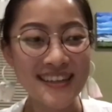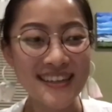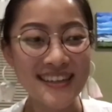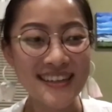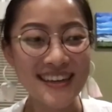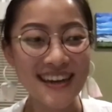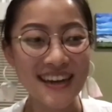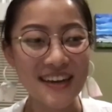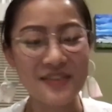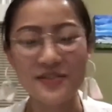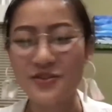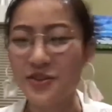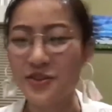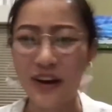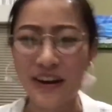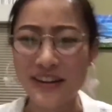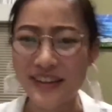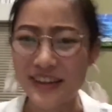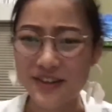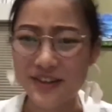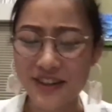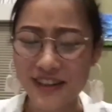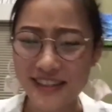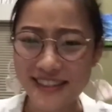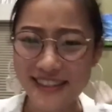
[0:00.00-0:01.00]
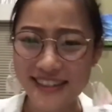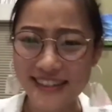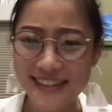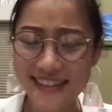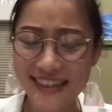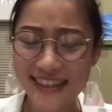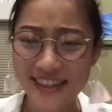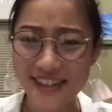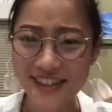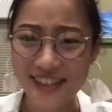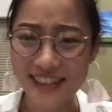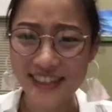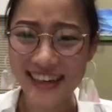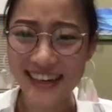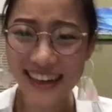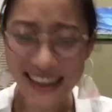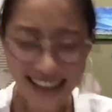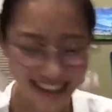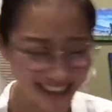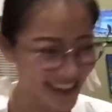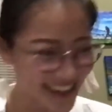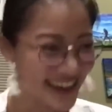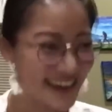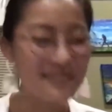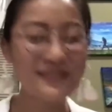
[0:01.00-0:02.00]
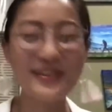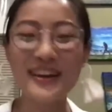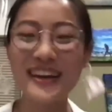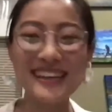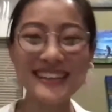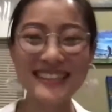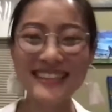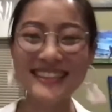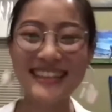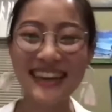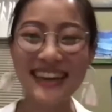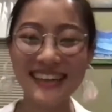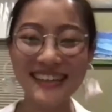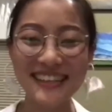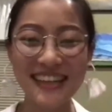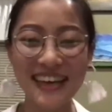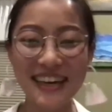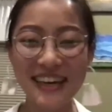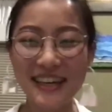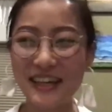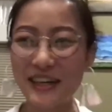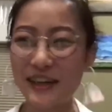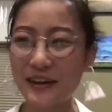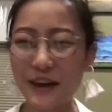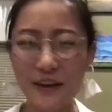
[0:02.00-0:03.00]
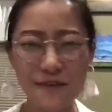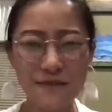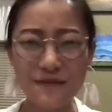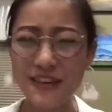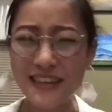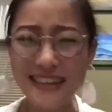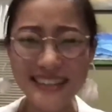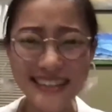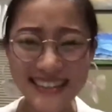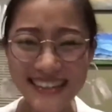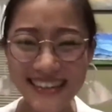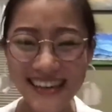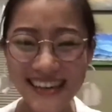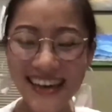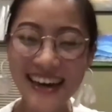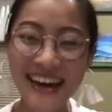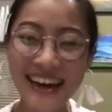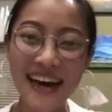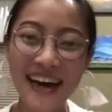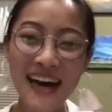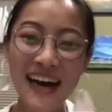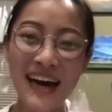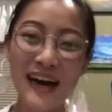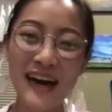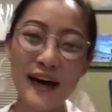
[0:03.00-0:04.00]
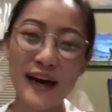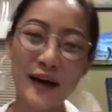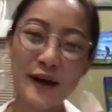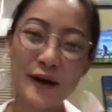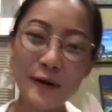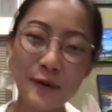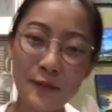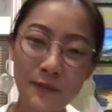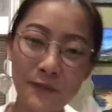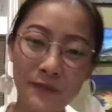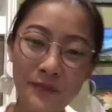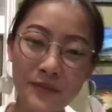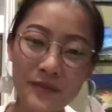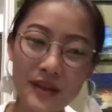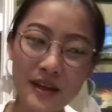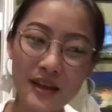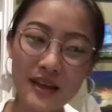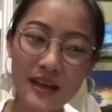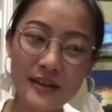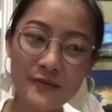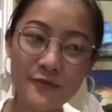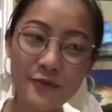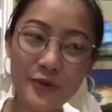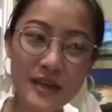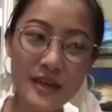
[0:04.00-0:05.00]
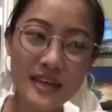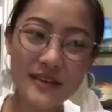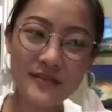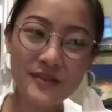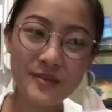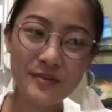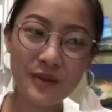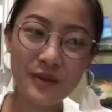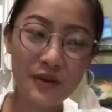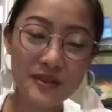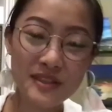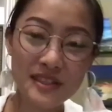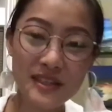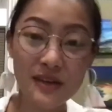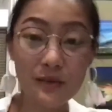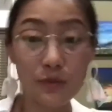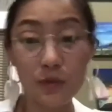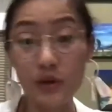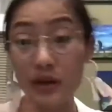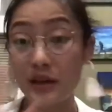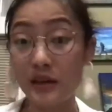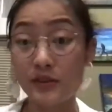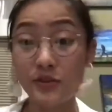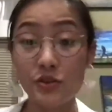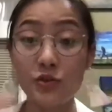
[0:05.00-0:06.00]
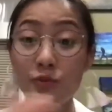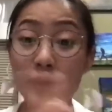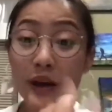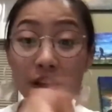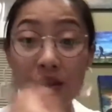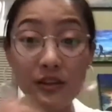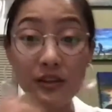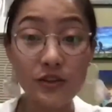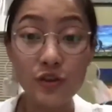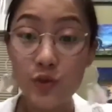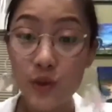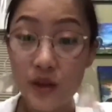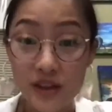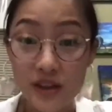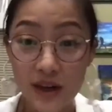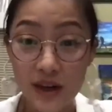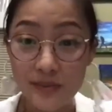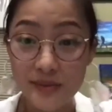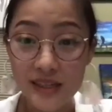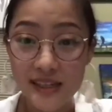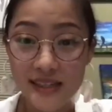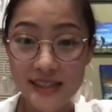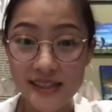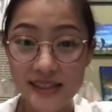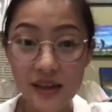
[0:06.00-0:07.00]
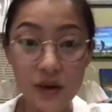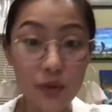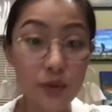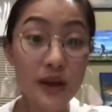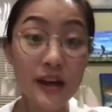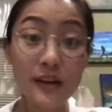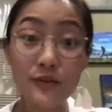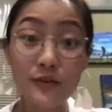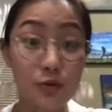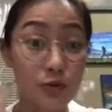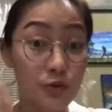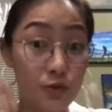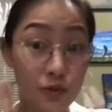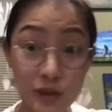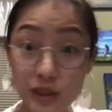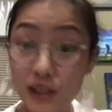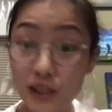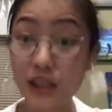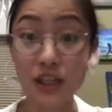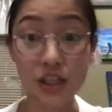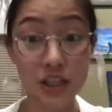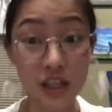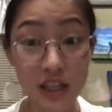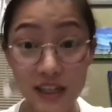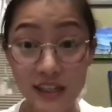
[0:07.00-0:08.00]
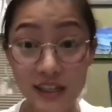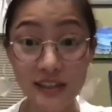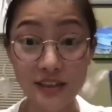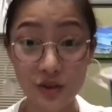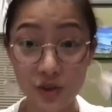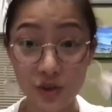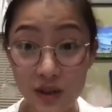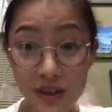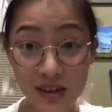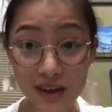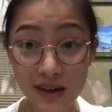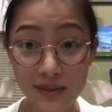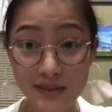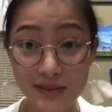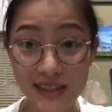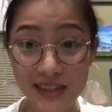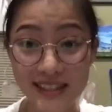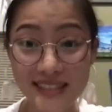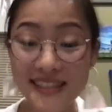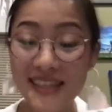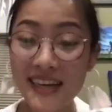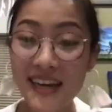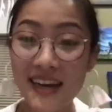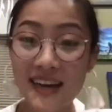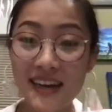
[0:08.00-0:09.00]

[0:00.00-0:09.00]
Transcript: I don't know how that translates actually, but I guess it's kind of like a feed. If we even post it, we do regular Twitter updates. We have really good Twitter updates.